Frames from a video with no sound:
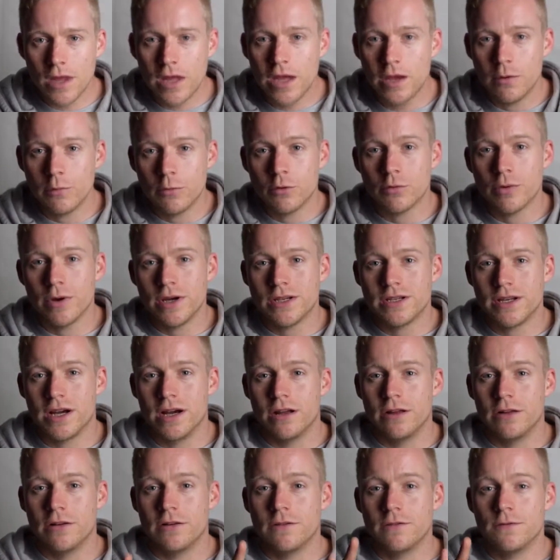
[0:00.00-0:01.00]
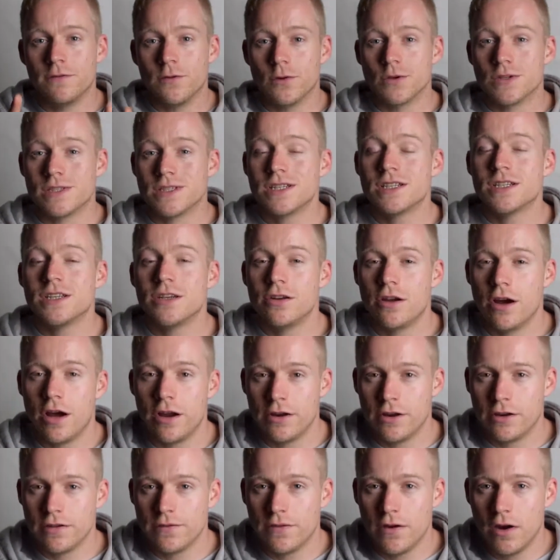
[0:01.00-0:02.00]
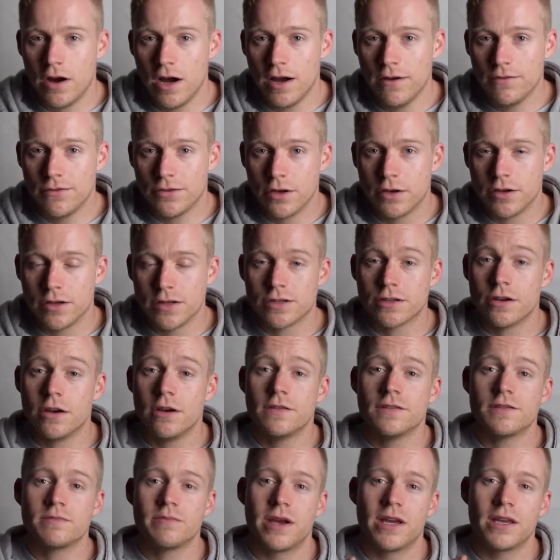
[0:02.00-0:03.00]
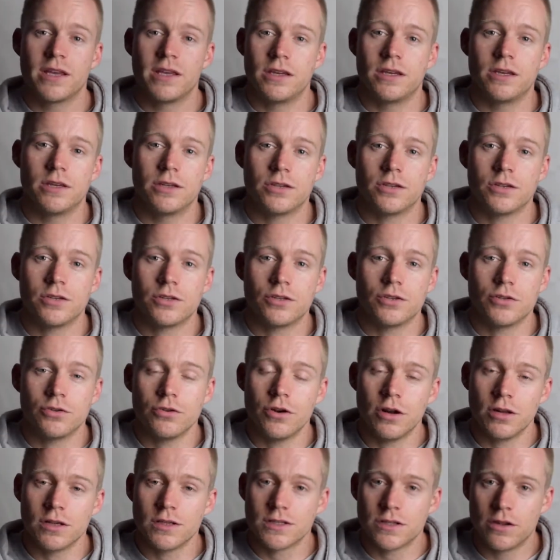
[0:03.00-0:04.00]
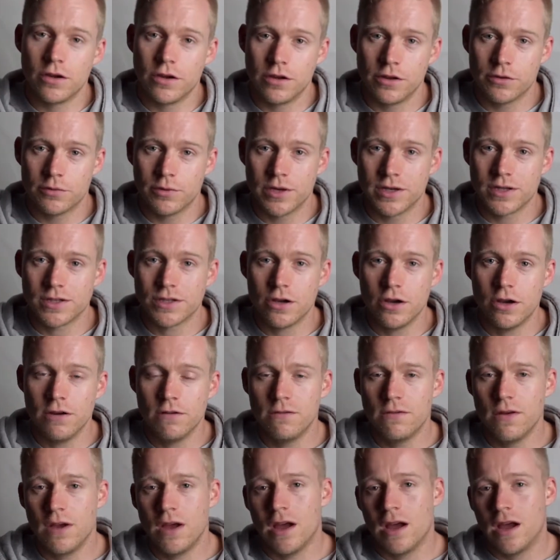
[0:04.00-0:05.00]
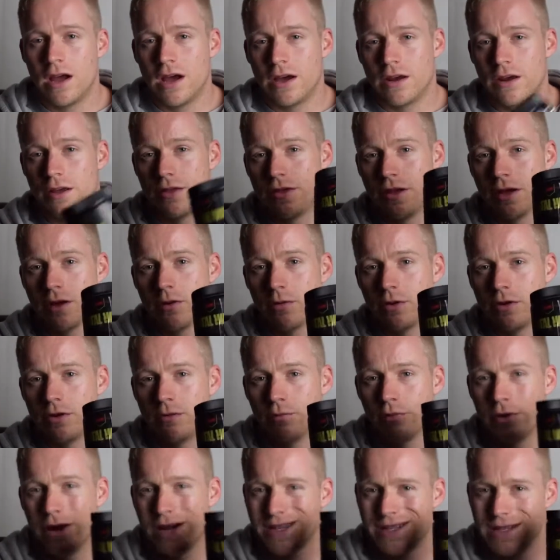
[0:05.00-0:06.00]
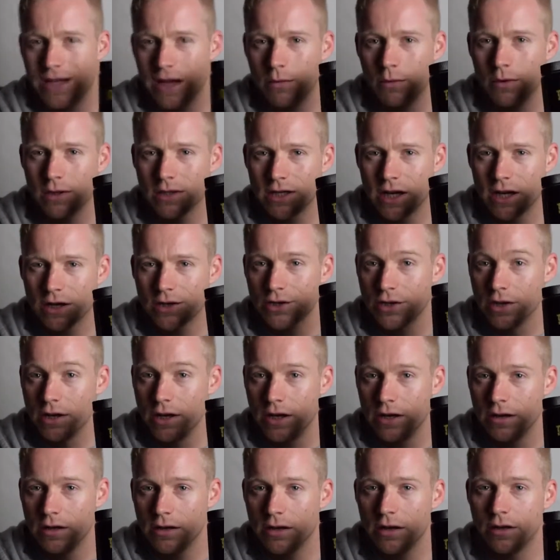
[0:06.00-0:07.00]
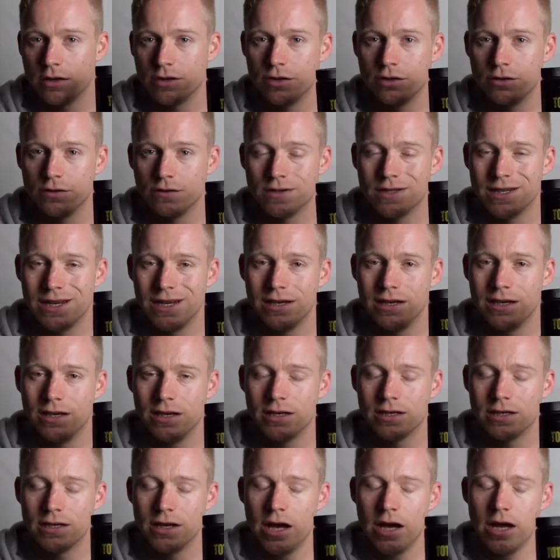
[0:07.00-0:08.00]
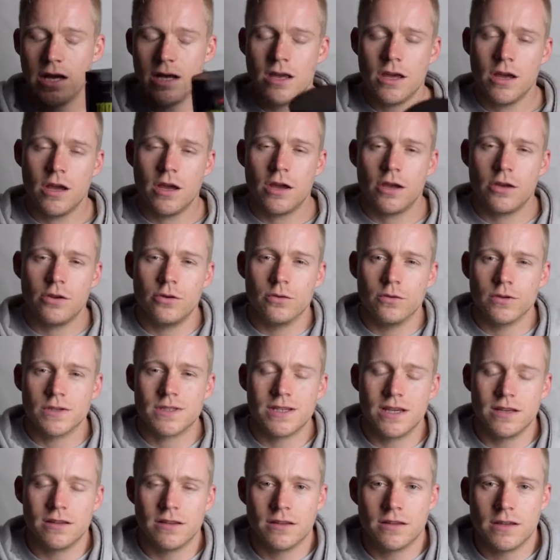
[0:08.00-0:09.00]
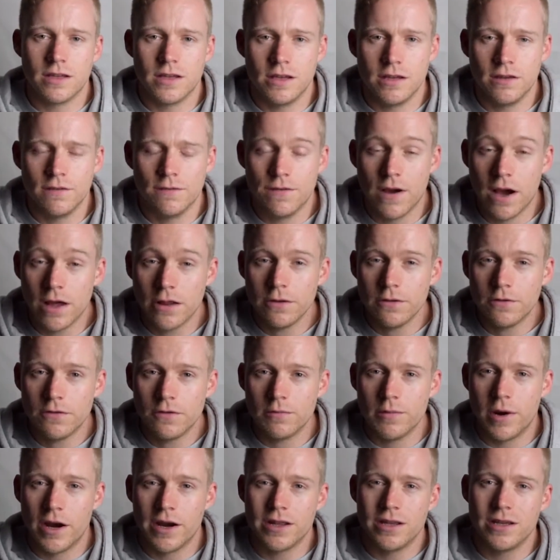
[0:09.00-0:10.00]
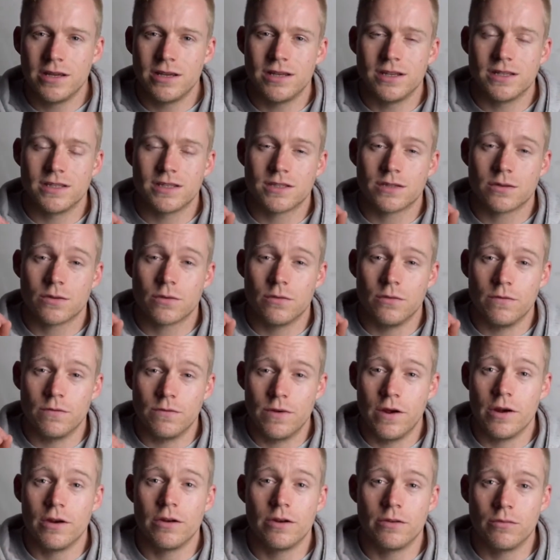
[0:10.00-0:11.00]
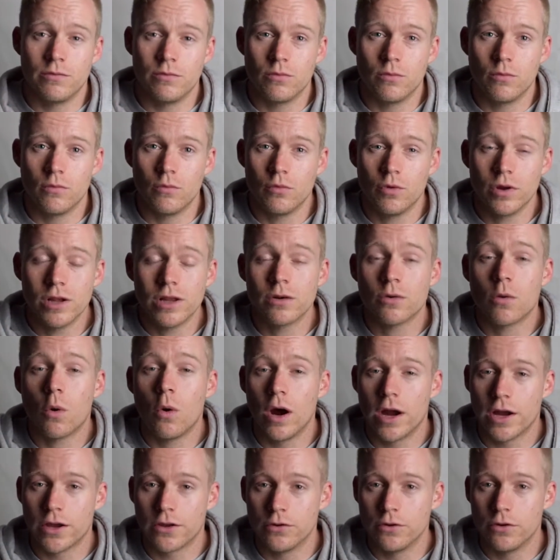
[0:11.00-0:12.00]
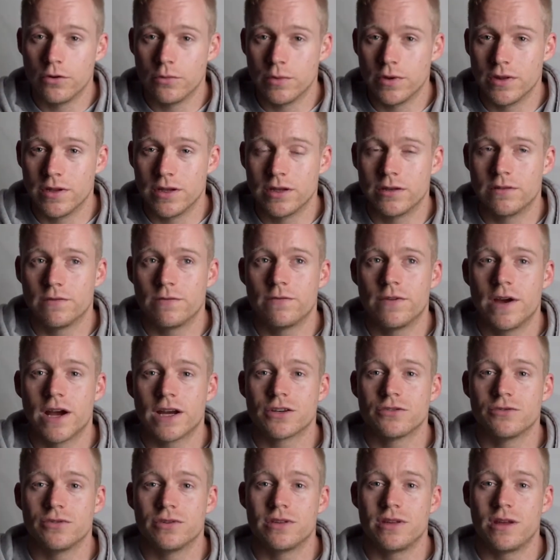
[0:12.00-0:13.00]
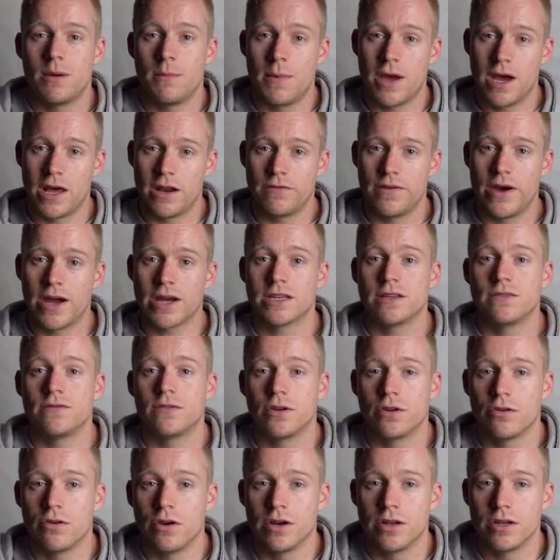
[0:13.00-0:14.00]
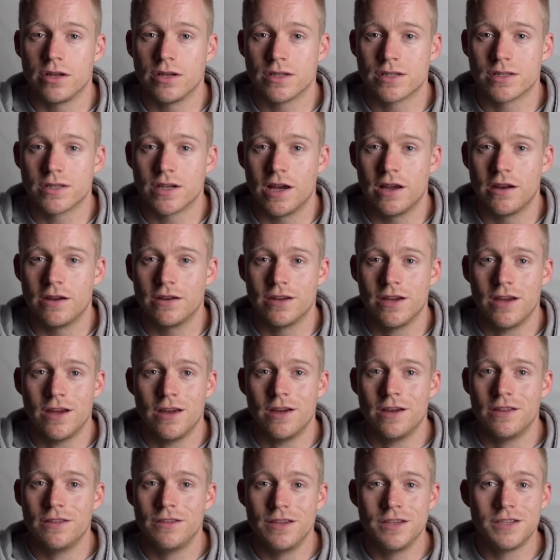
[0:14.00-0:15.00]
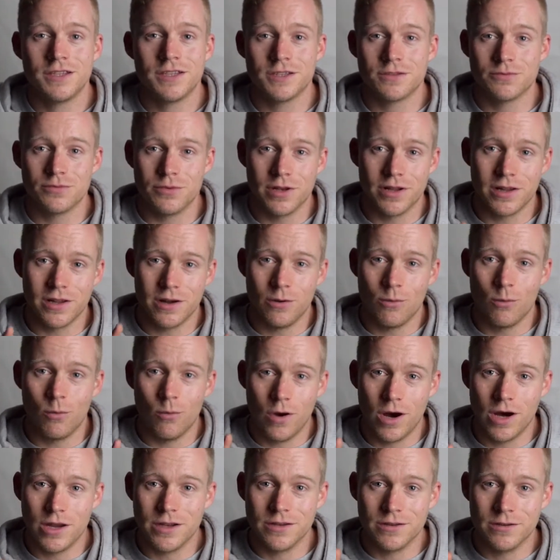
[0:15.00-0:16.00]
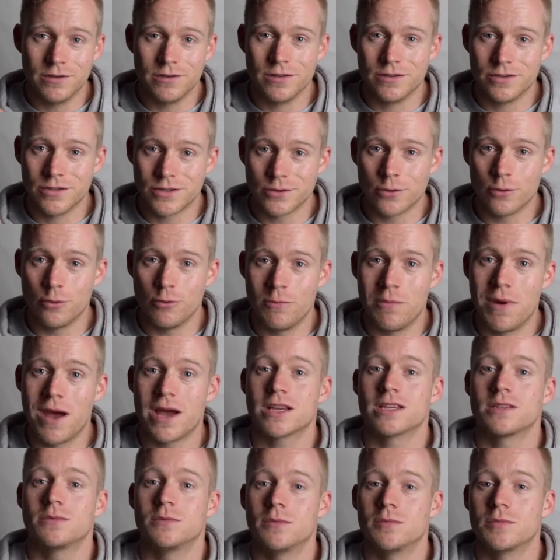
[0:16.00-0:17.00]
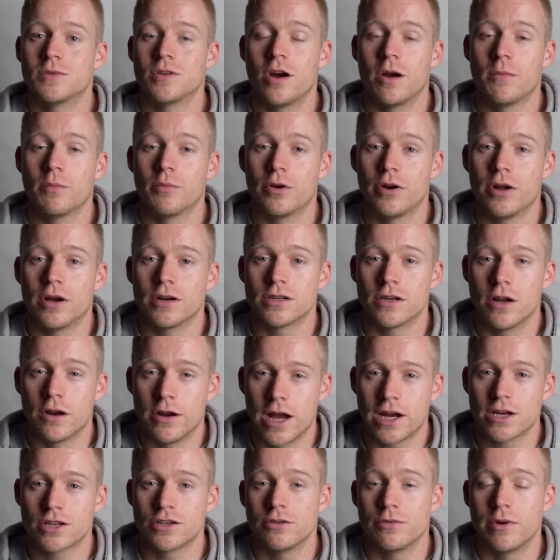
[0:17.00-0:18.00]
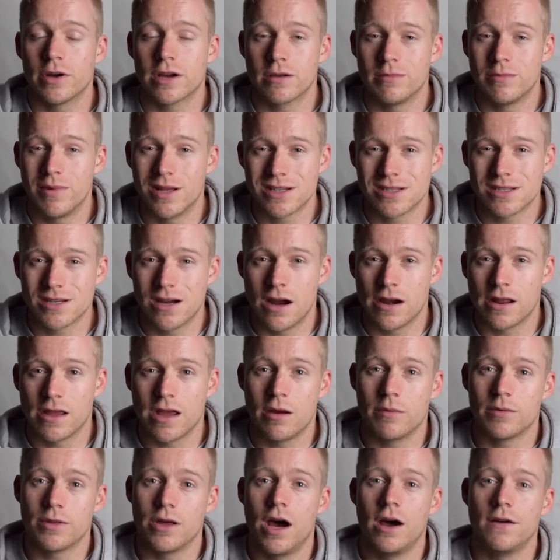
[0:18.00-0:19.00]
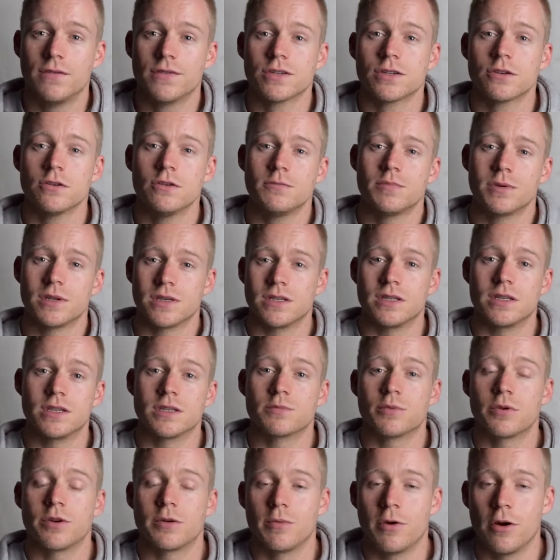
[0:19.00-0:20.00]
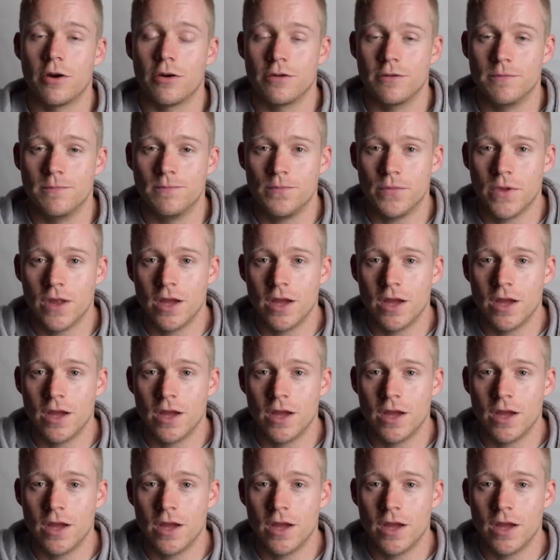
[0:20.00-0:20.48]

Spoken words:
It will retail for $69.95, 30 serves, making it $2.33 a serve. And I think when you break down what's actually in it, as you've seen here today, you will see that the value for money is really quite good when they factor in the amount of active ingredients. And this is really a 1 scoop maximum type product. I'd actually recommend starting out with half a scoop because it is pretty potent.